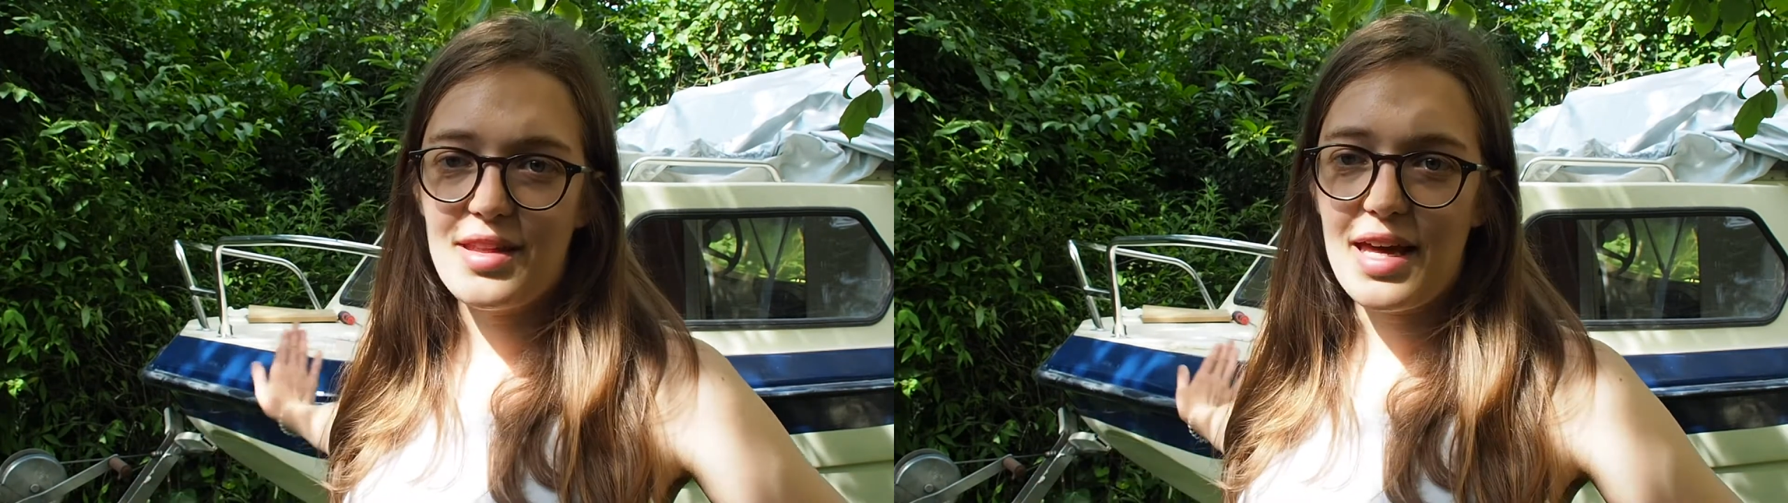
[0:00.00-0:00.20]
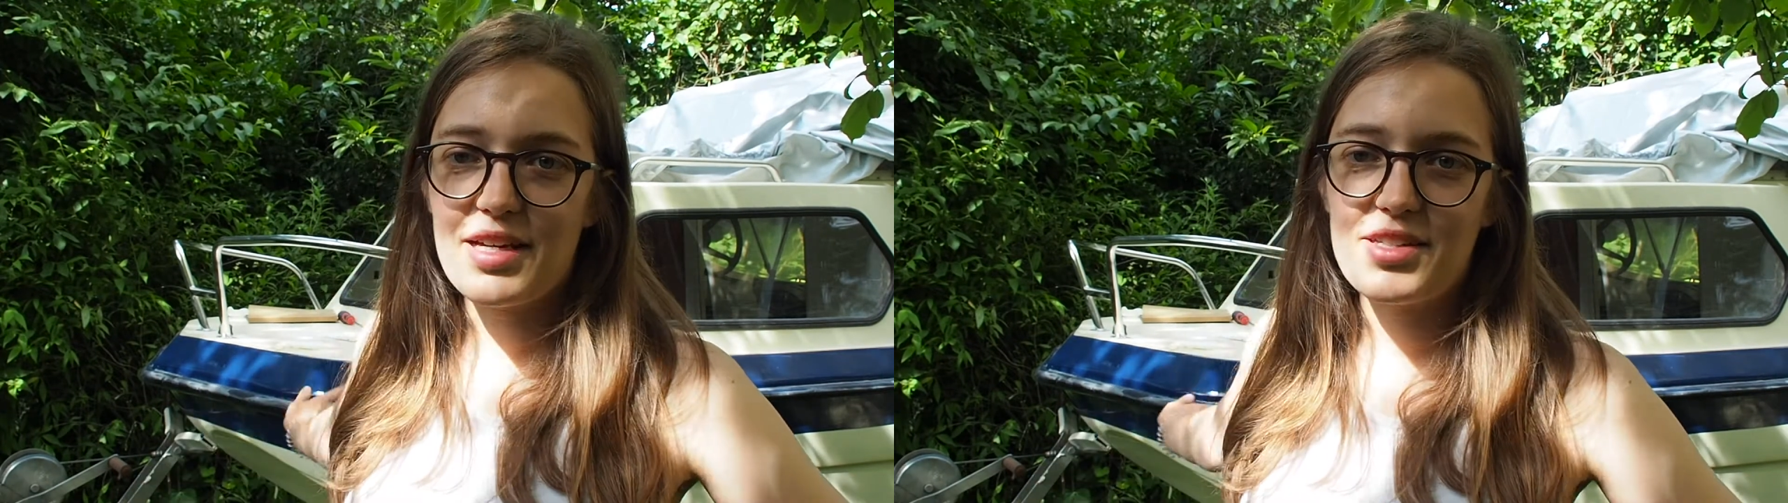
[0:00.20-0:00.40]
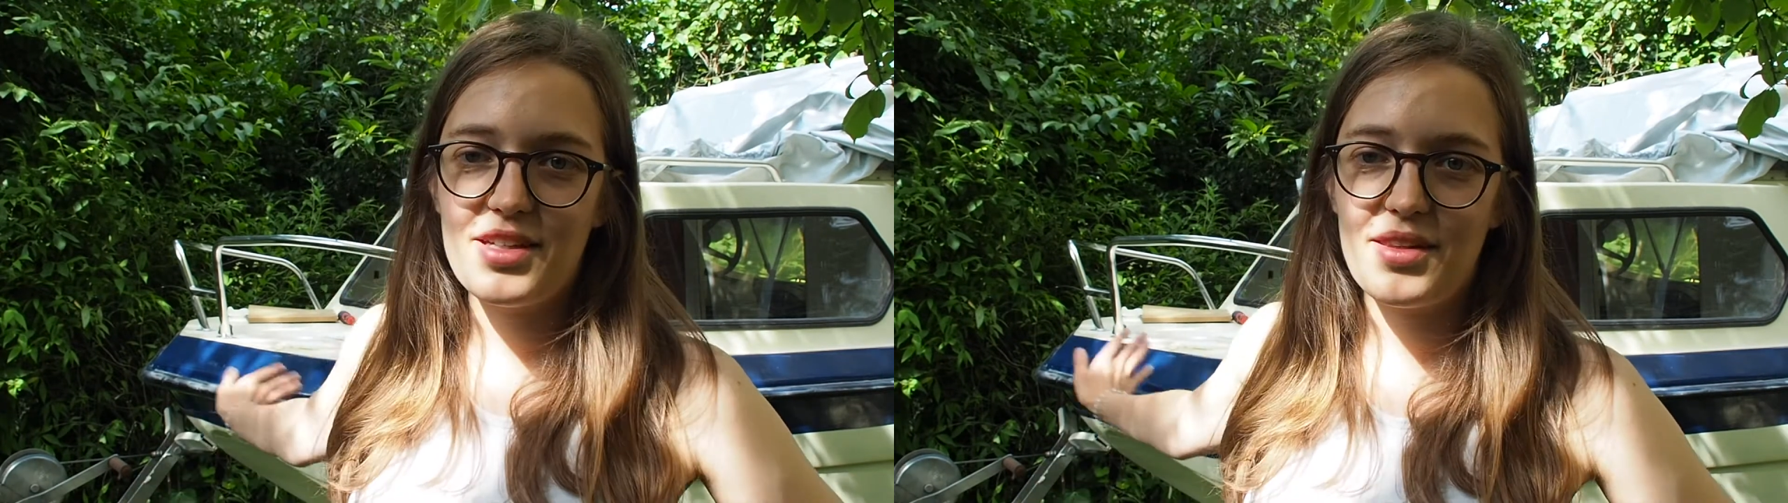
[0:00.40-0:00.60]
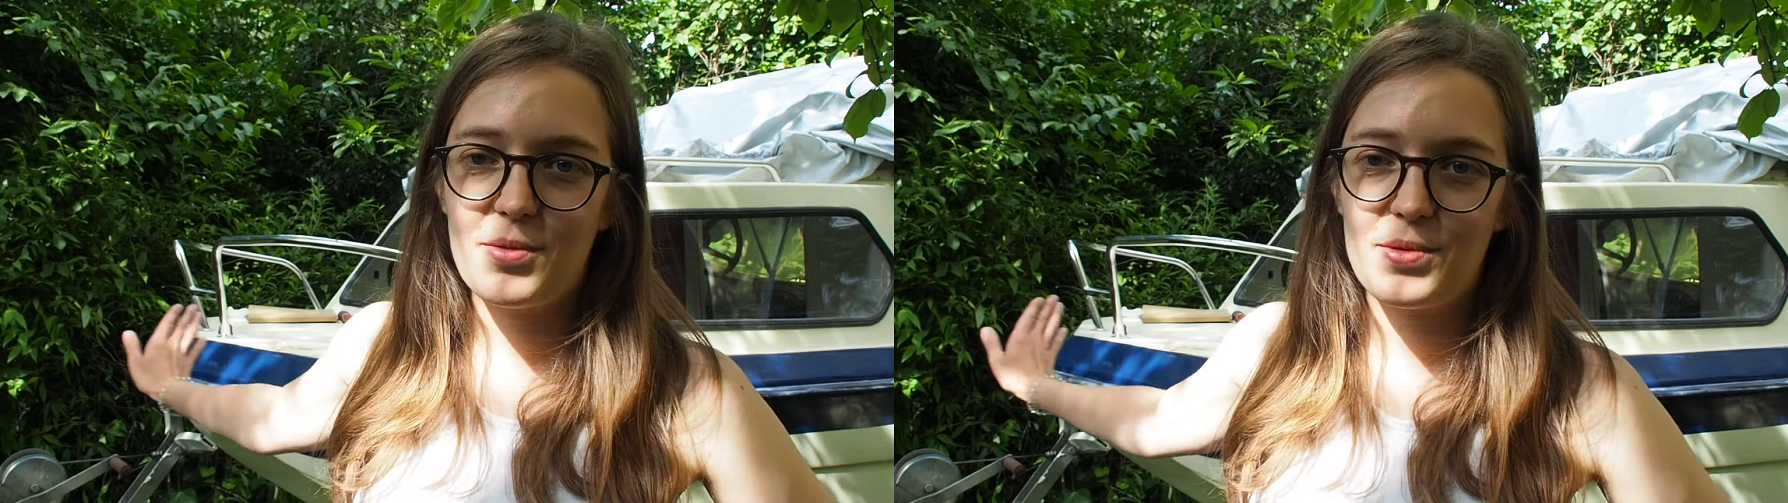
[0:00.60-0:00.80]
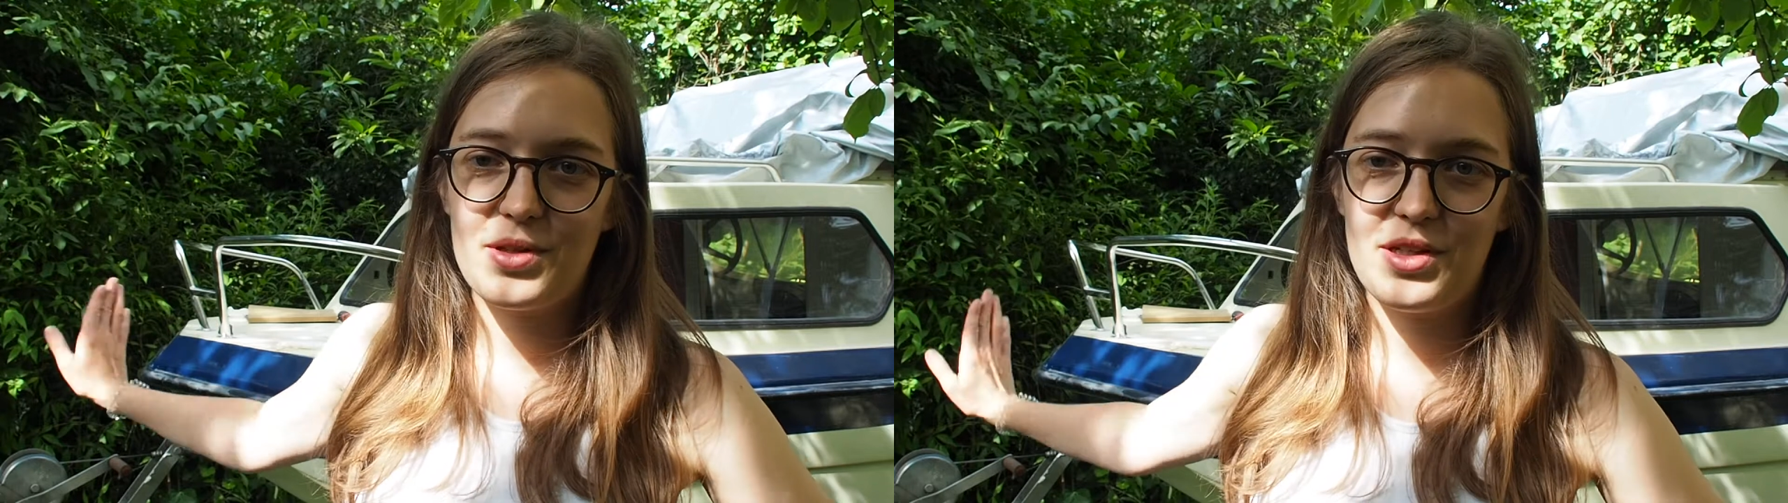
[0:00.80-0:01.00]
accent
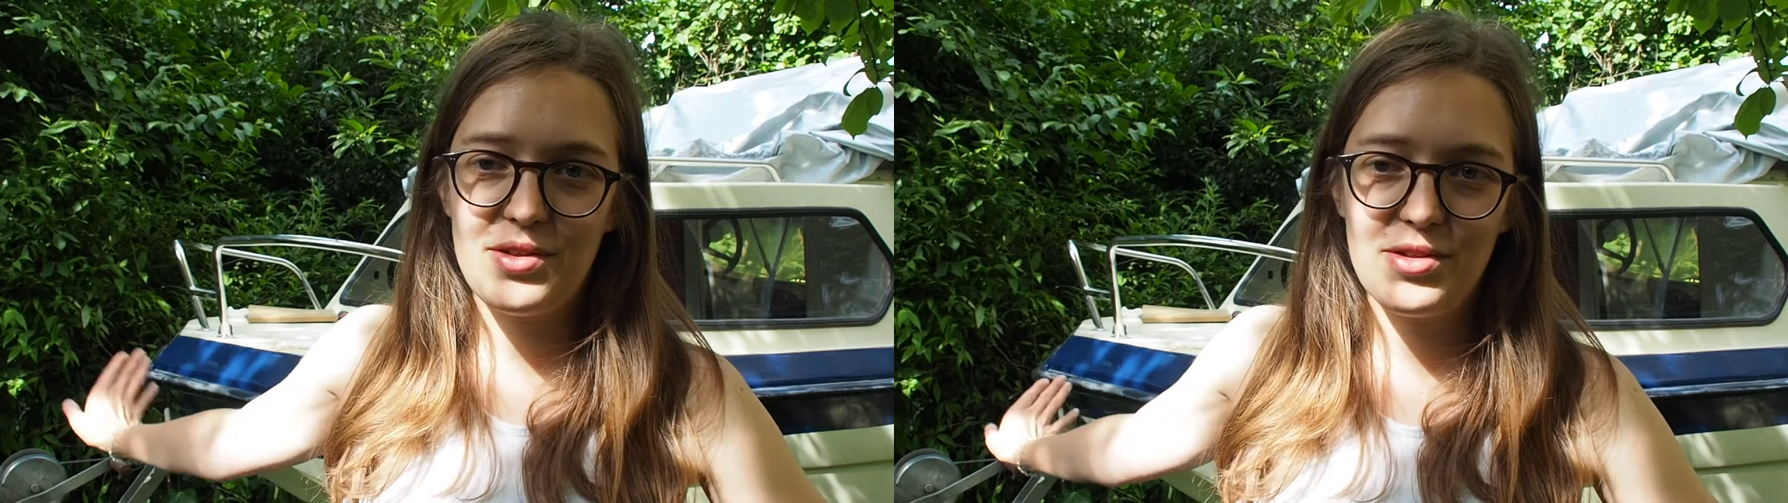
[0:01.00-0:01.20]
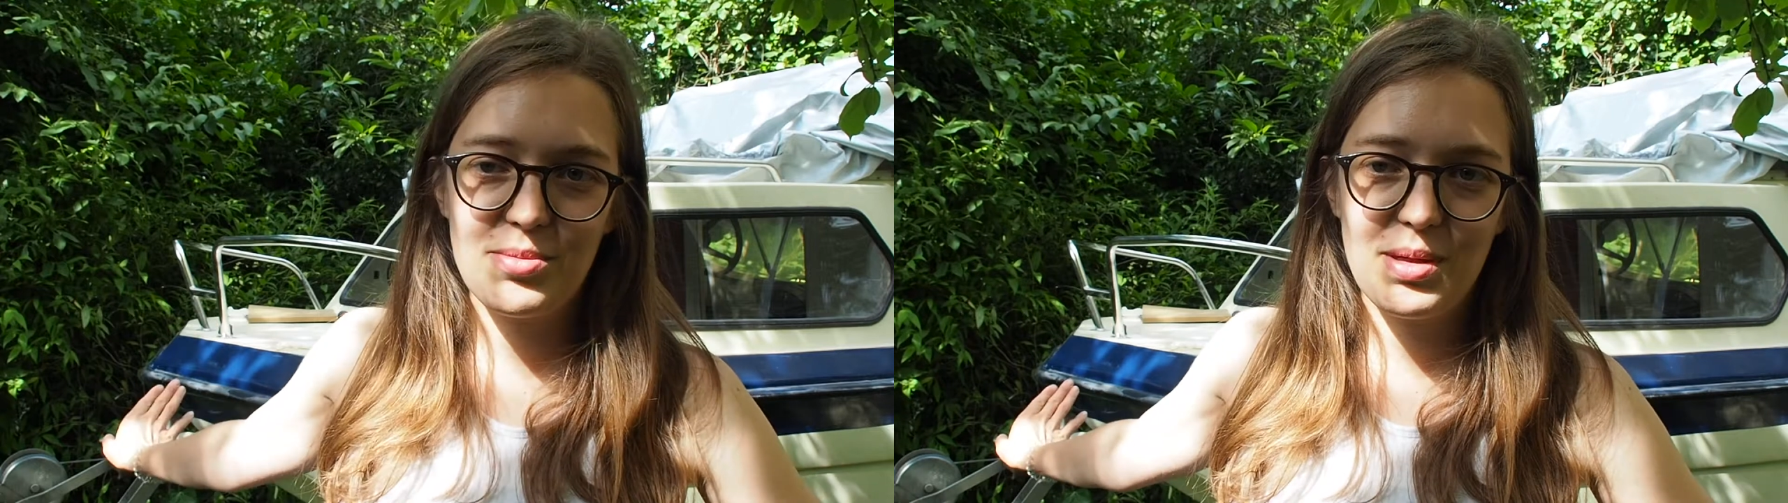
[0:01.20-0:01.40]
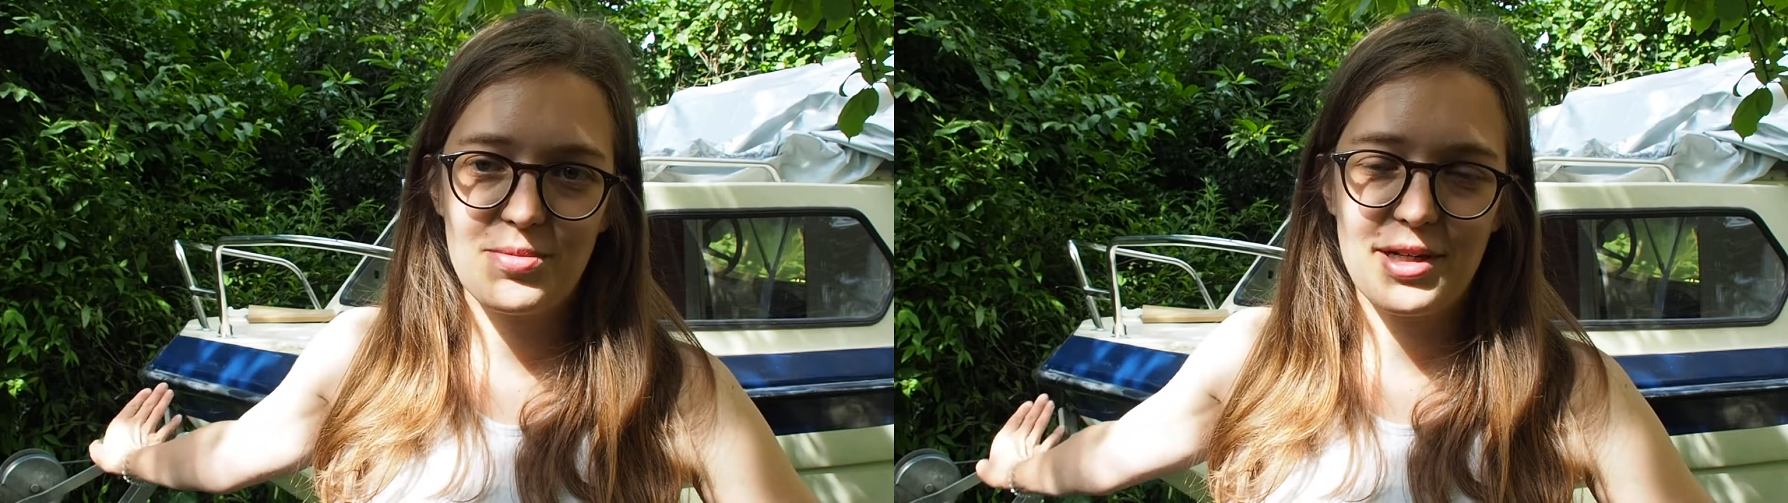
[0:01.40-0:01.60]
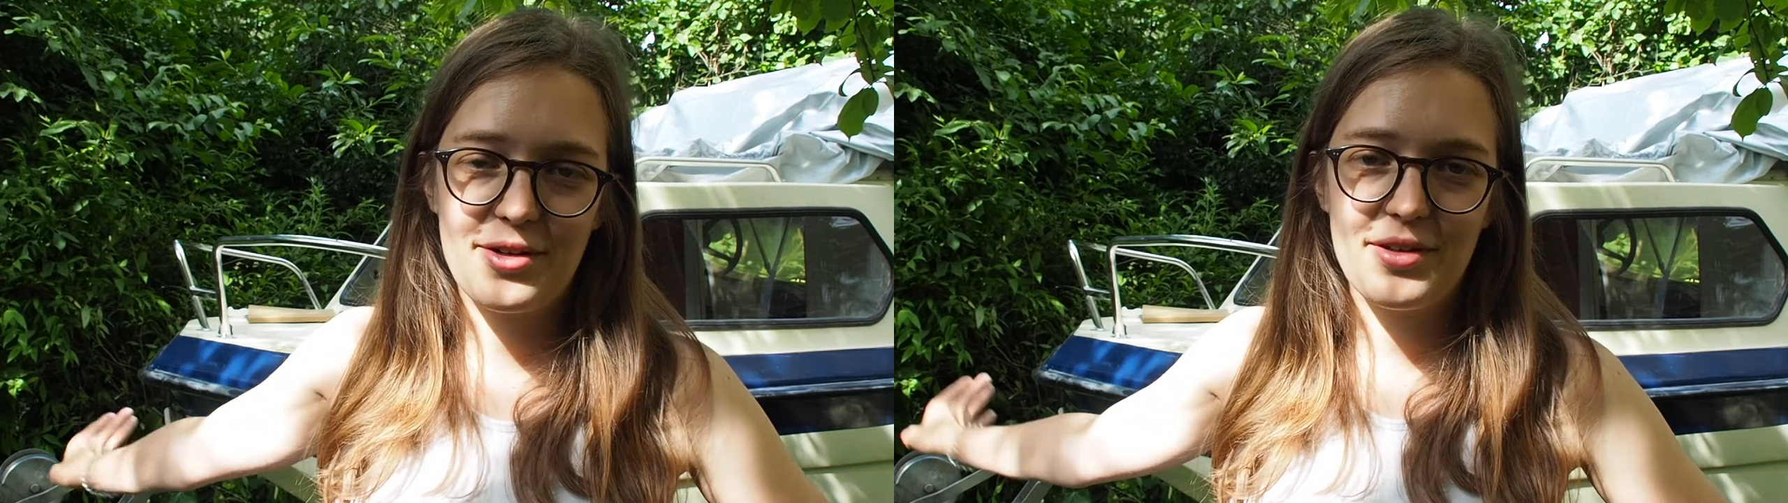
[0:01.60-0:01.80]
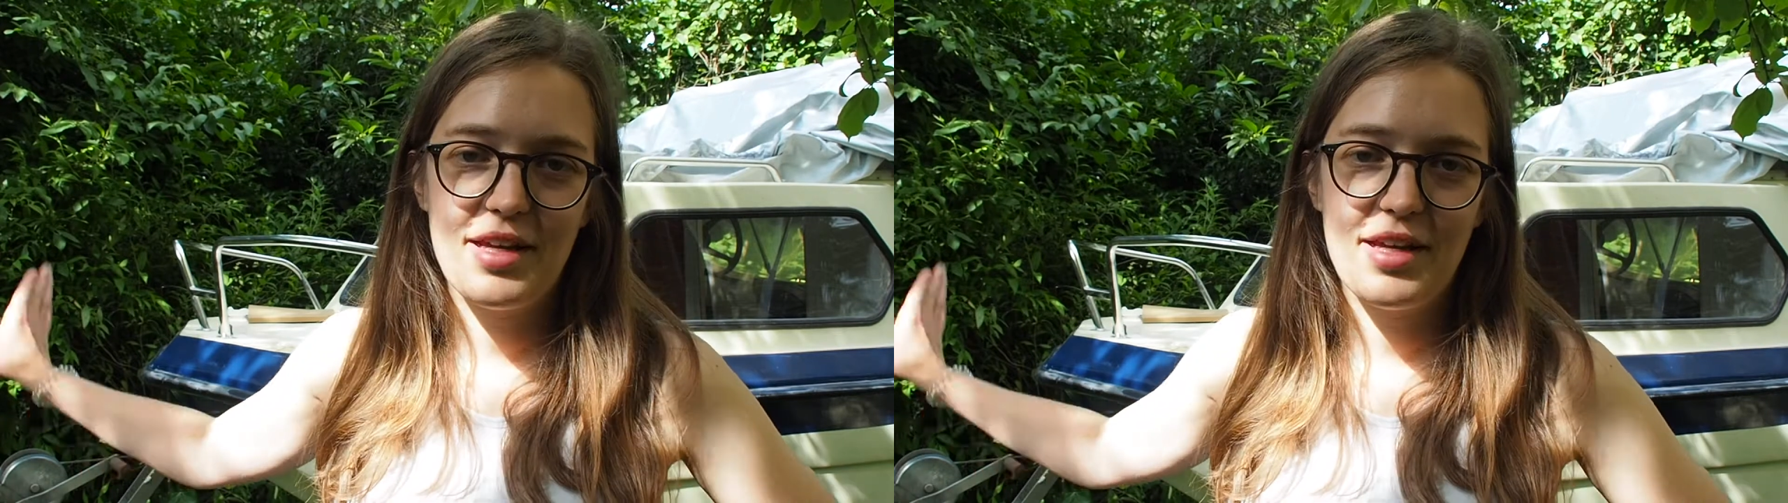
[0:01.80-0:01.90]
that used to be brown